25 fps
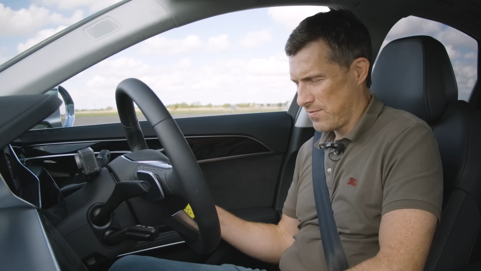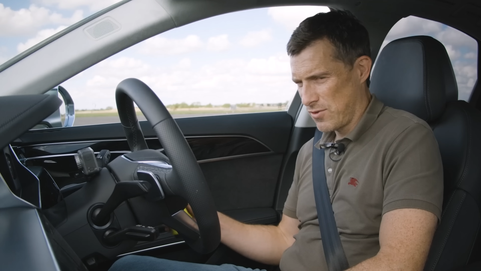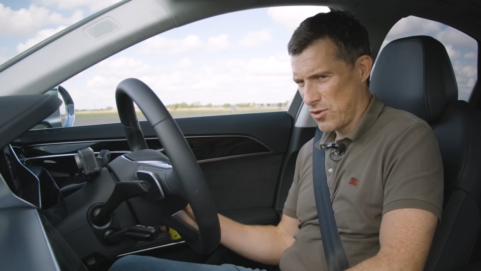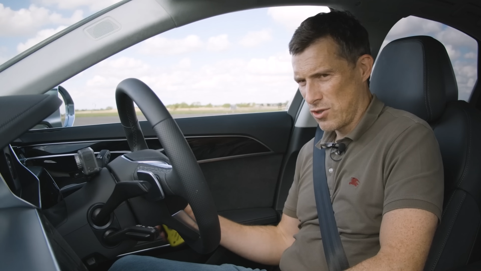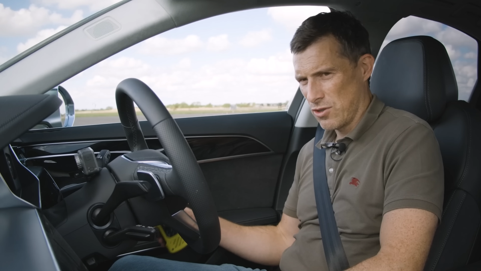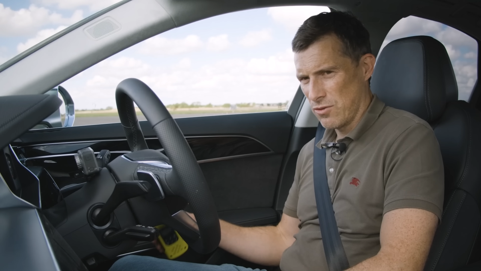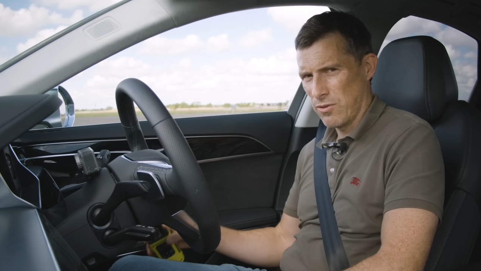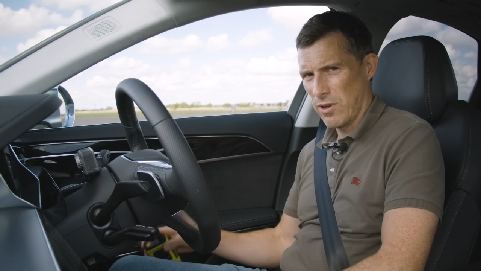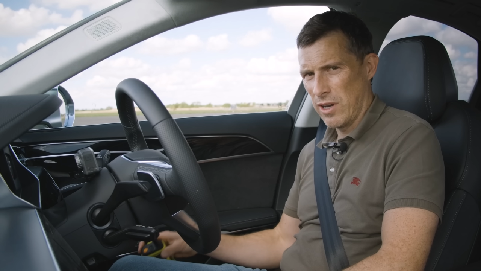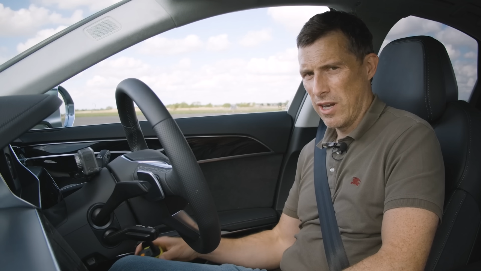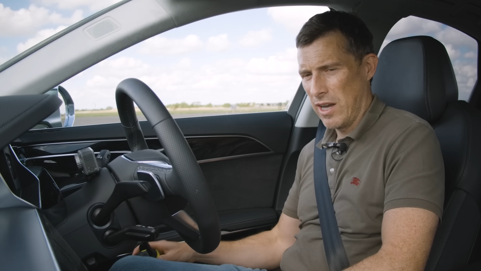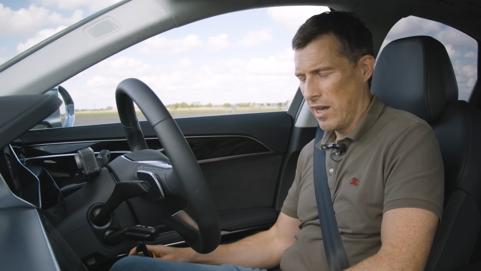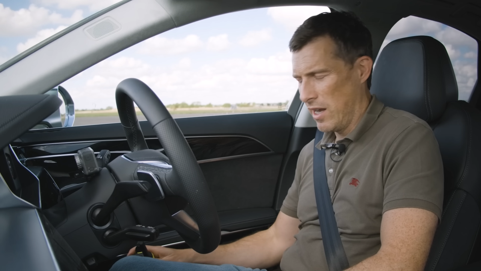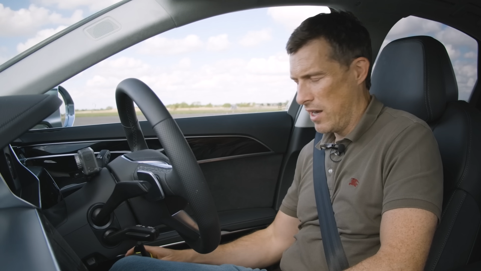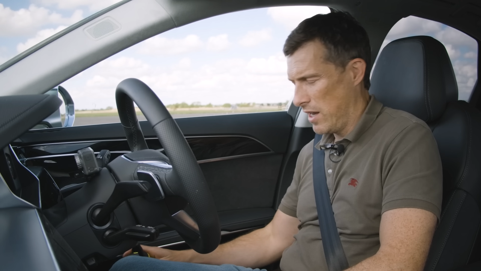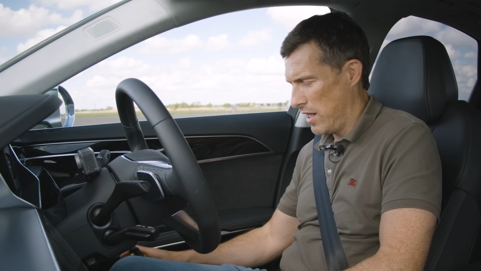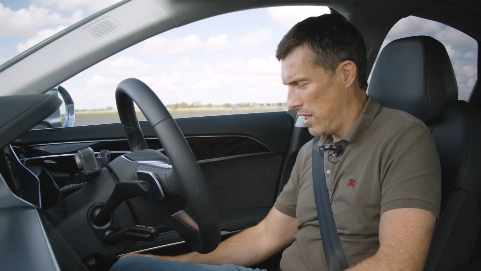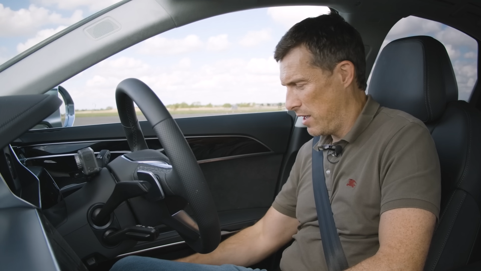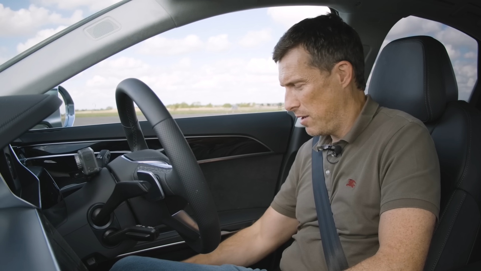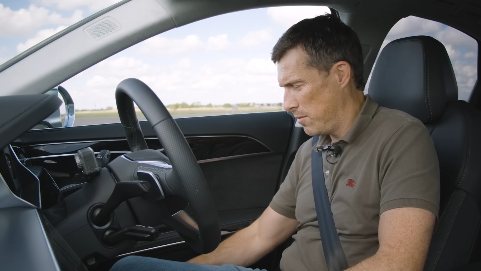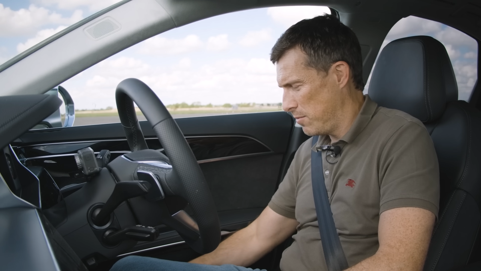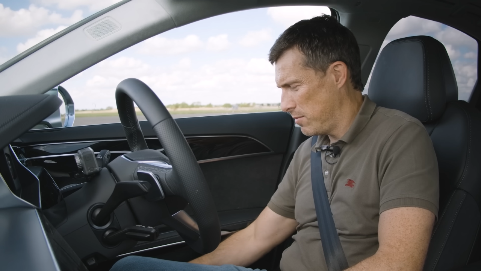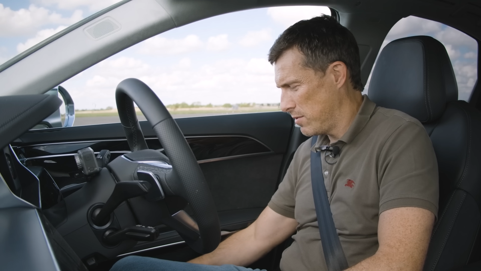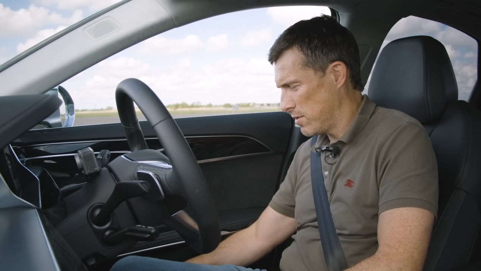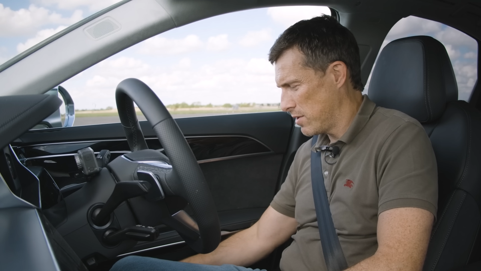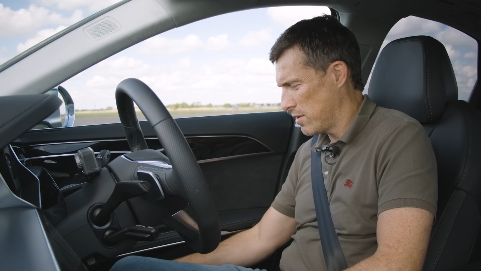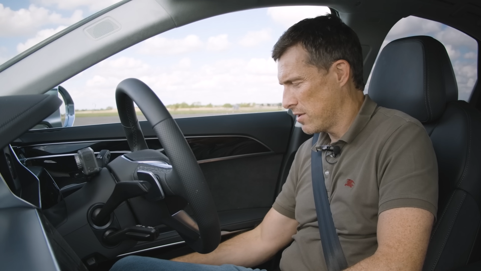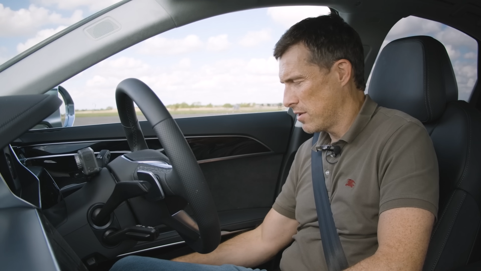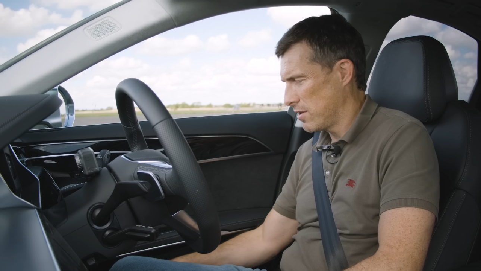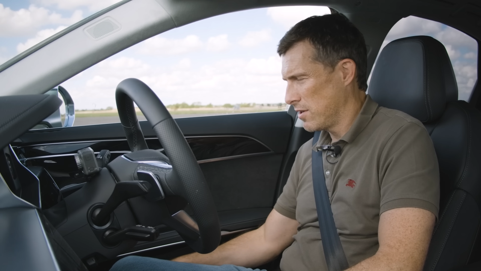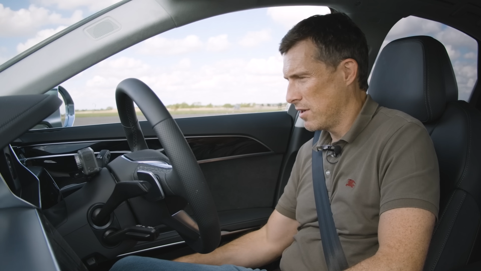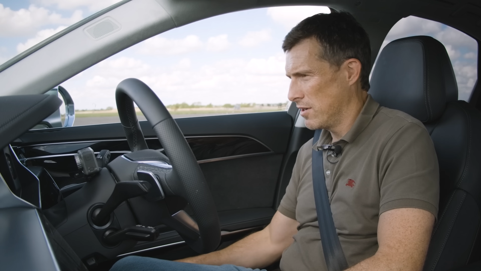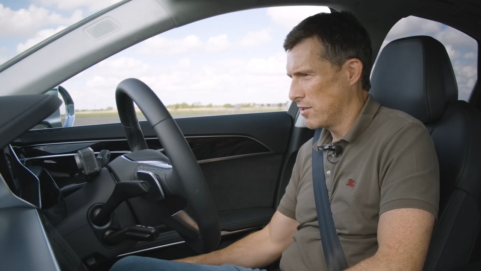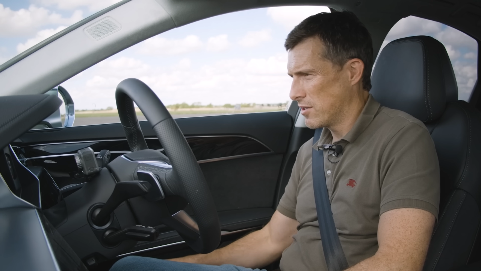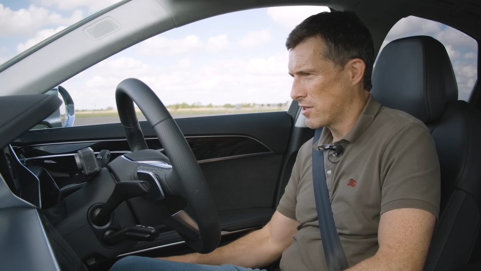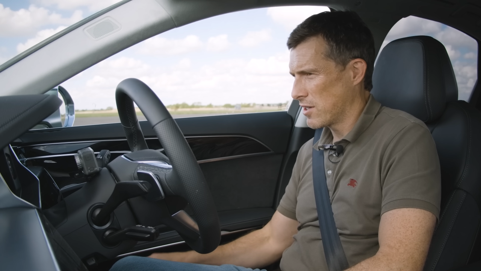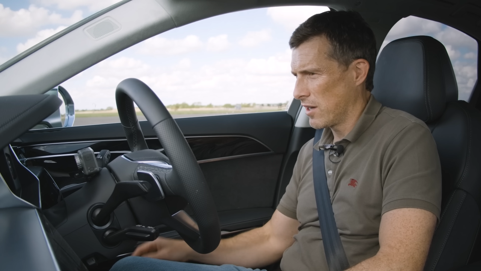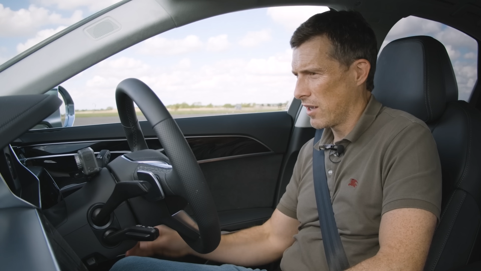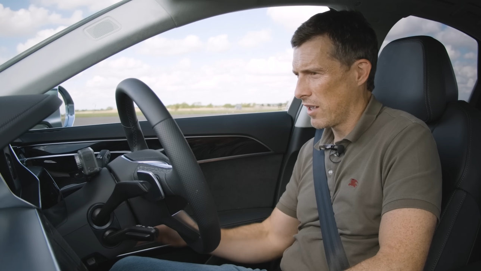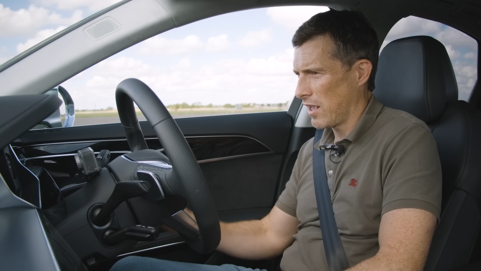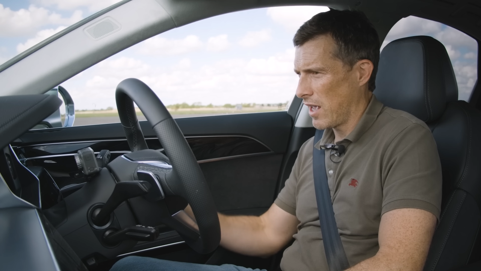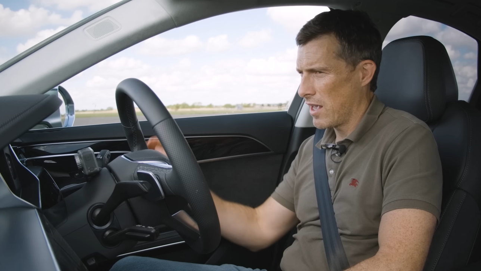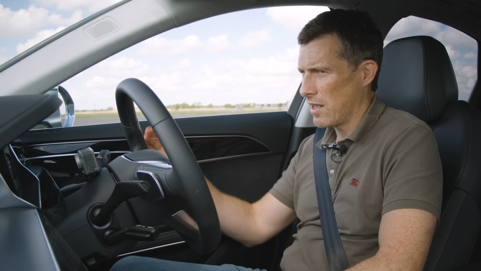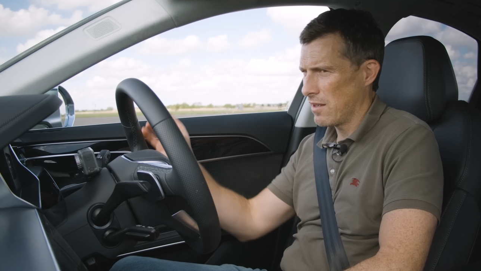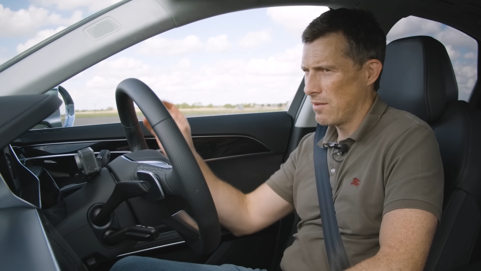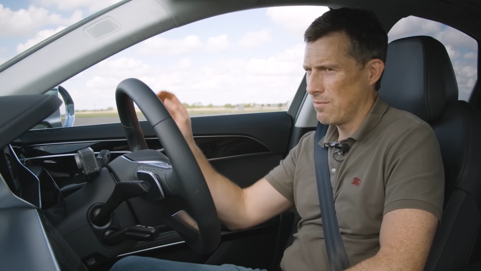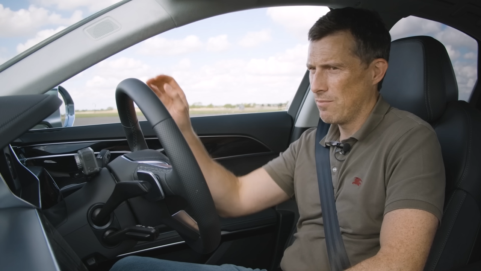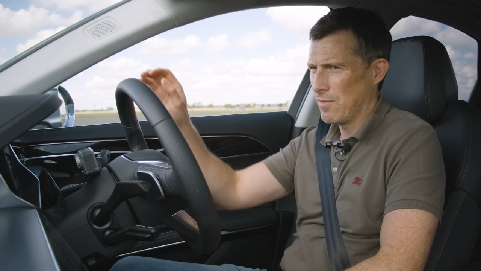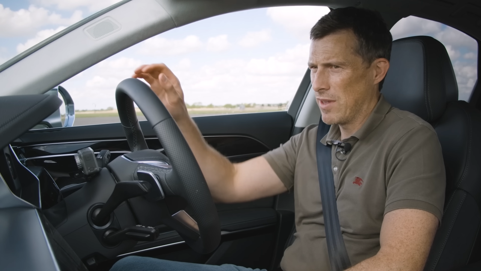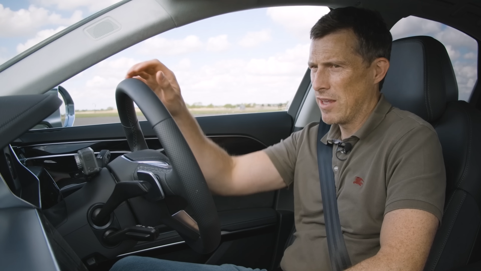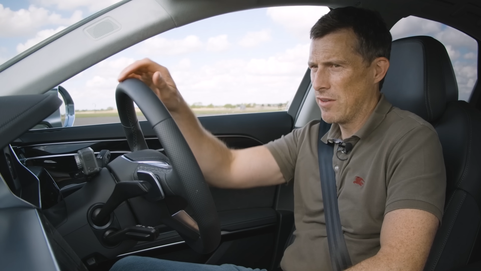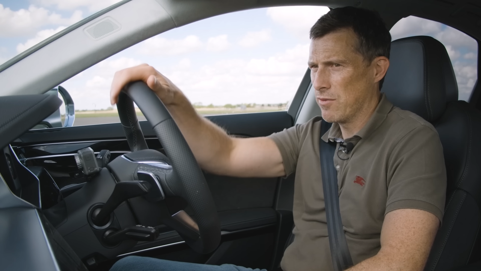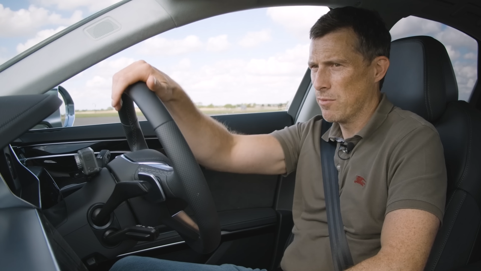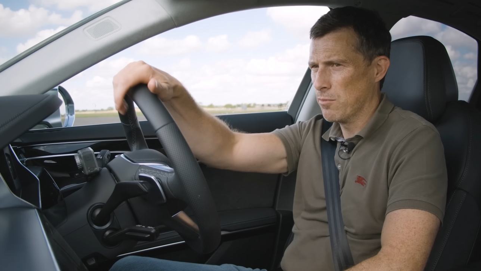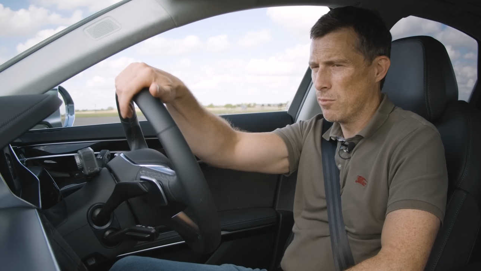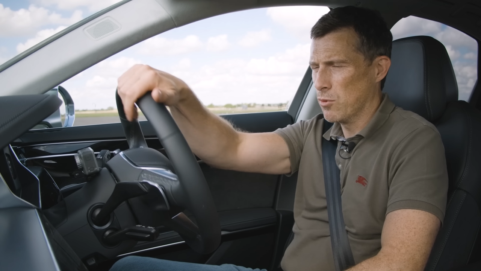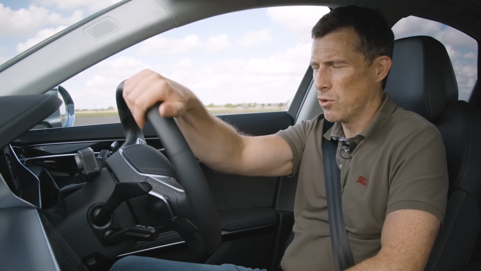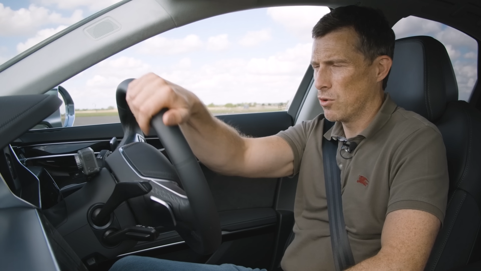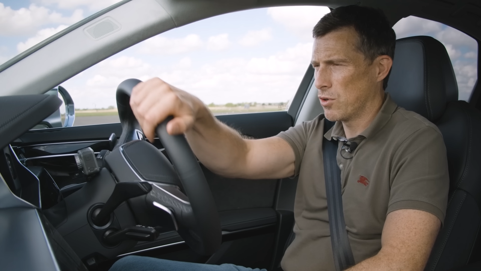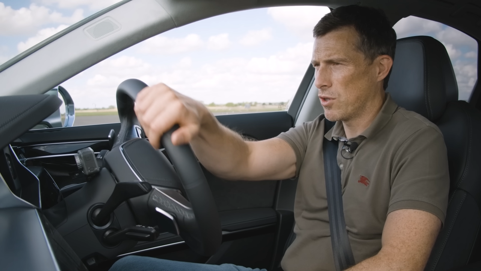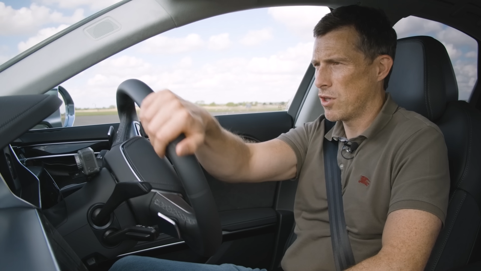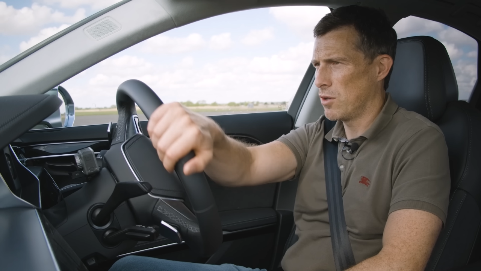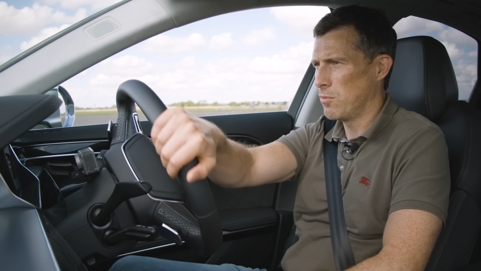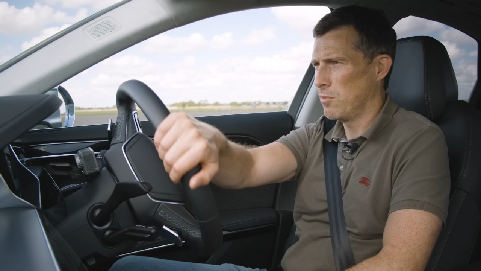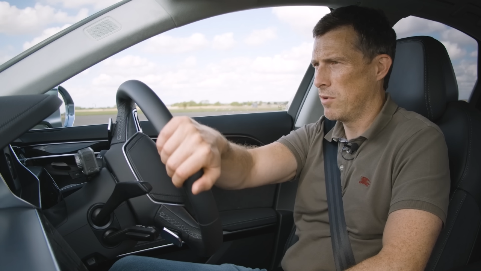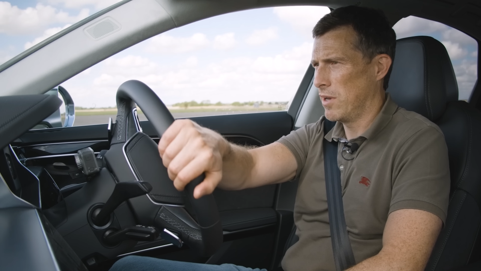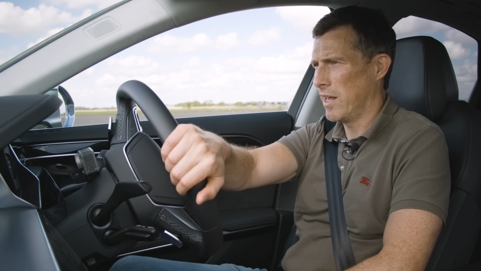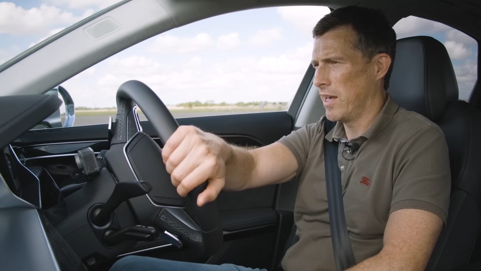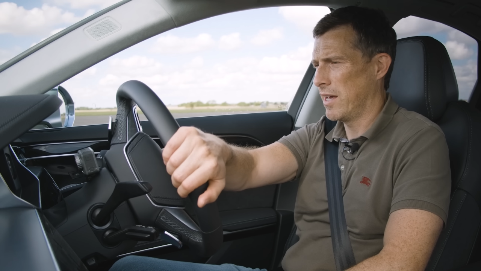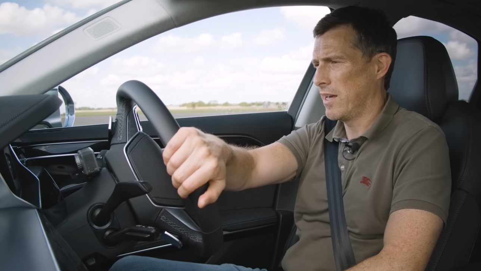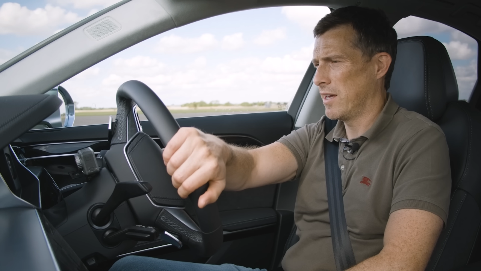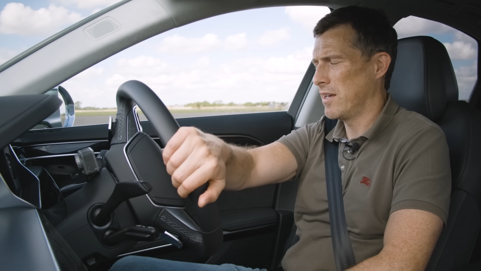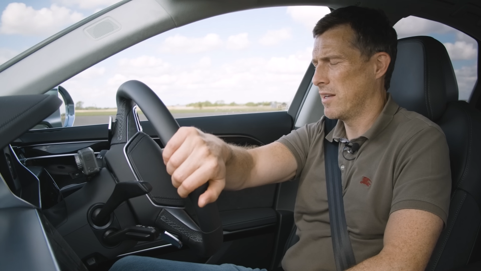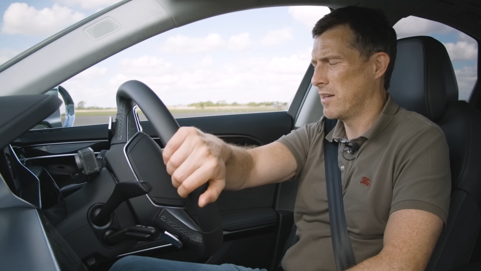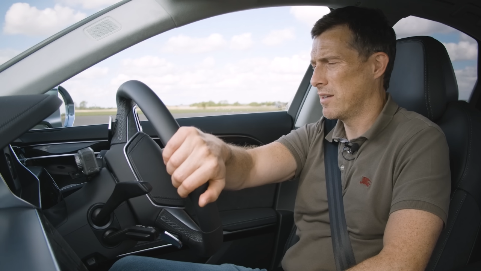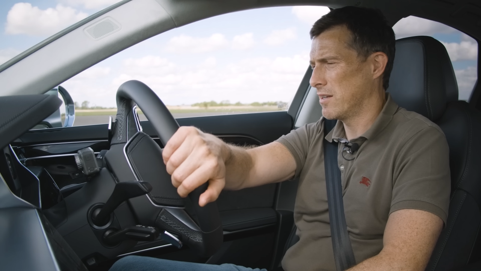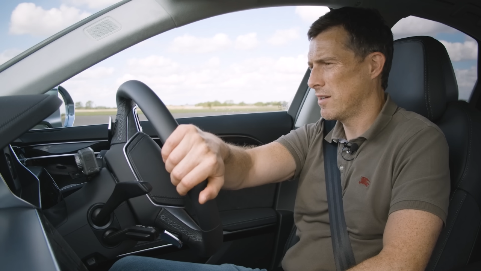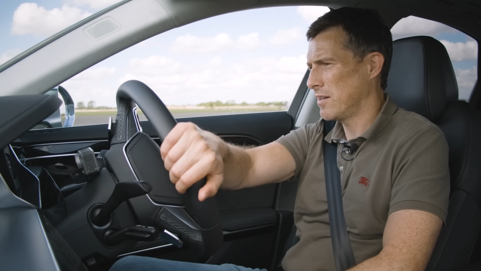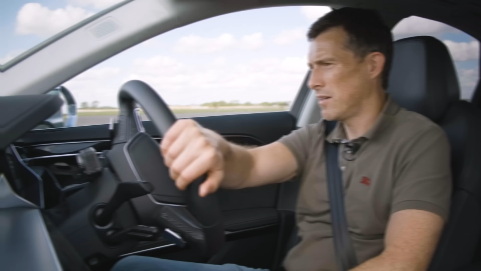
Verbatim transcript: Shouldn't really let him. I'm just going to get even more humiliated.